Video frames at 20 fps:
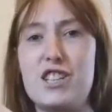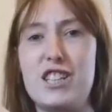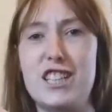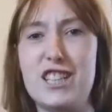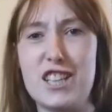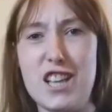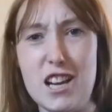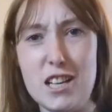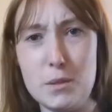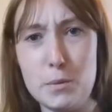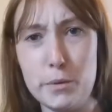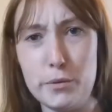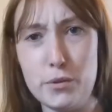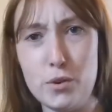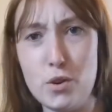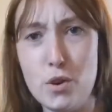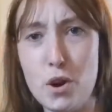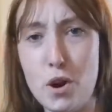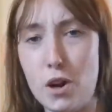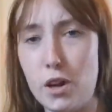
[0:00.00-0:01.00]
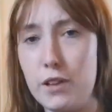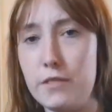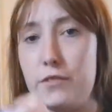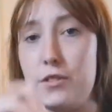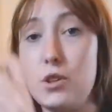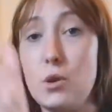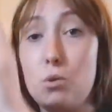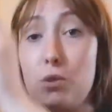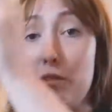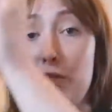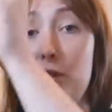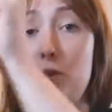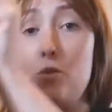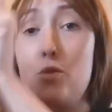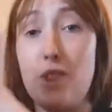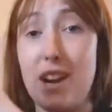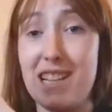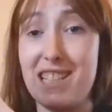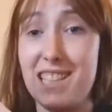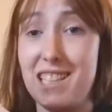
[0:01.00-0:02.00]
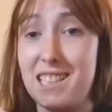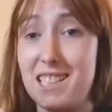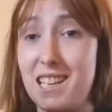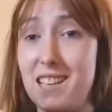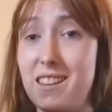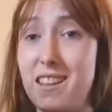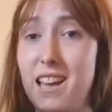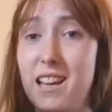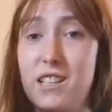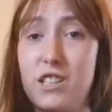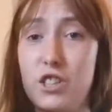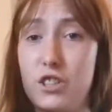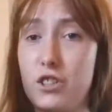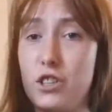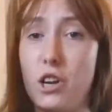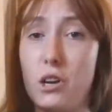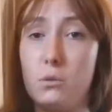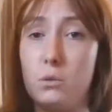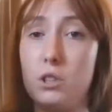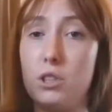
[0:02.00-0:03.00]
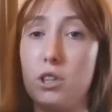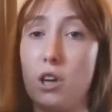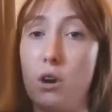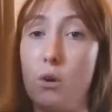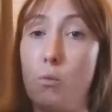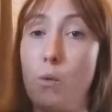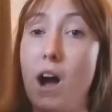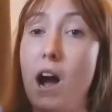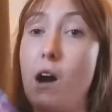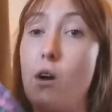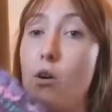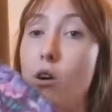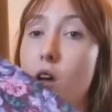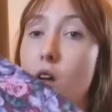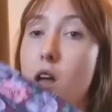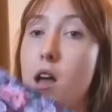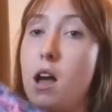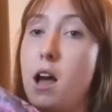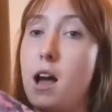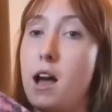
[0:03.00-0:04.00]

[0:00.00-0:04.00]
Ashley skirts before. I've sold a few dresses and they just go so well.